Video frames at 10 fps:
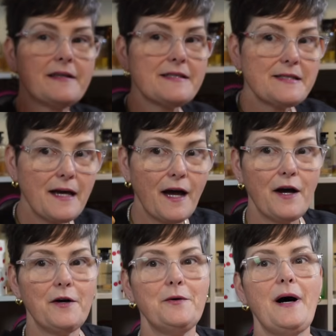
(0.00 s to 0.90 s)

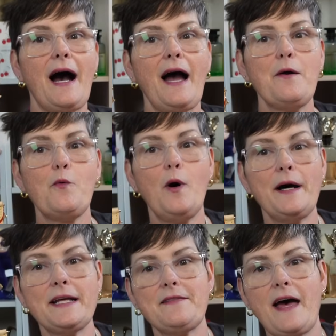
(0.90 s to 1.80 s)
So I
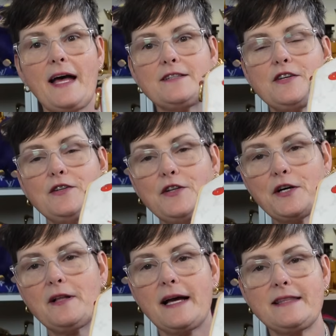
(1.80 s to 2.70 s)
wanted that to
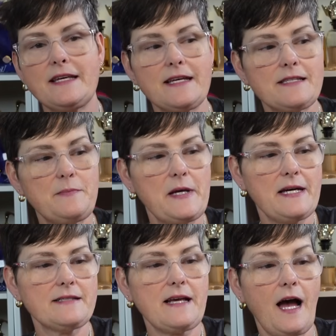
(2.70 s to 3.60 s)
look like this
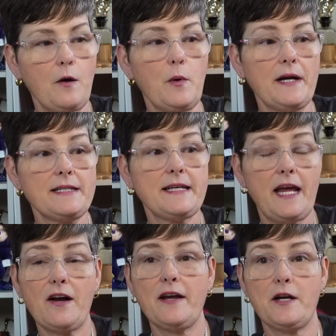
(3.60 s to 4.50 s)
because I wanted to
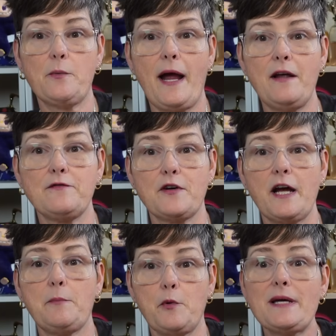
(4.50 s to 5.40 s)
carry it around for a
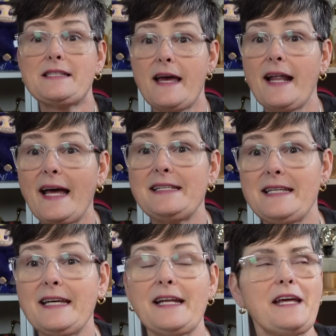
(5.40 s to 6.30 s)
couple weeks, and I
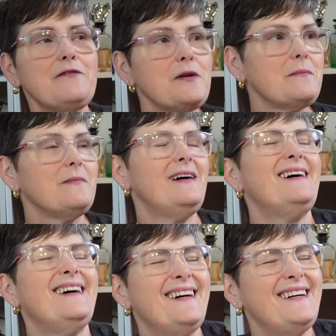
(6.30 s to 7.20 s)
did. Even
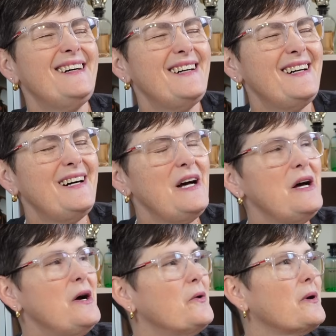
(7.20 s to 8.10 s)

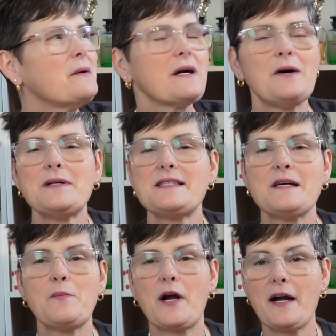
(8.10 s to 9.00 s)
we were going
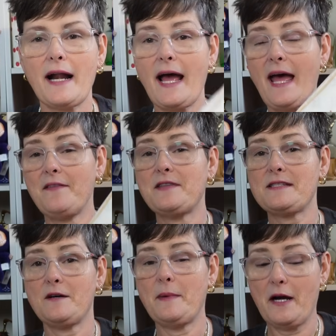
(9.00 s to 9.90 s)
somewhere and I had
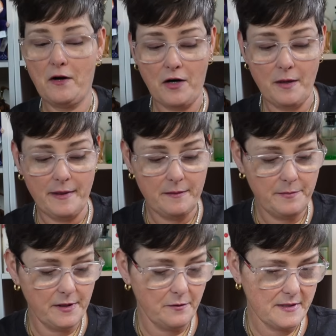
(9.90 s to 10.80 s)
this on my arm, and
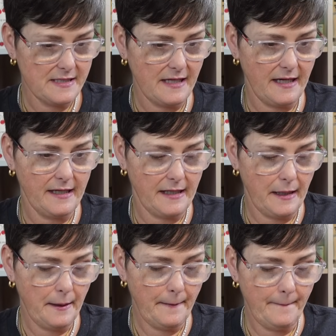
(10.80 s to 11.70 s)
Bill was like,
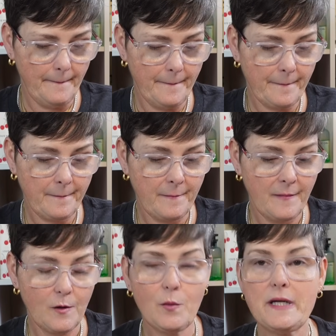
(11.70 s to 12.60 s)
what
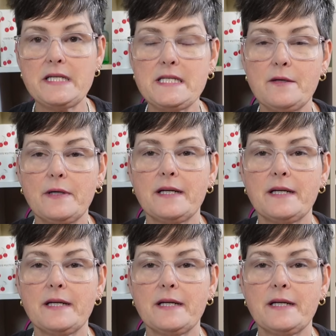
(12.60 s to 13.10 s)
are you doing?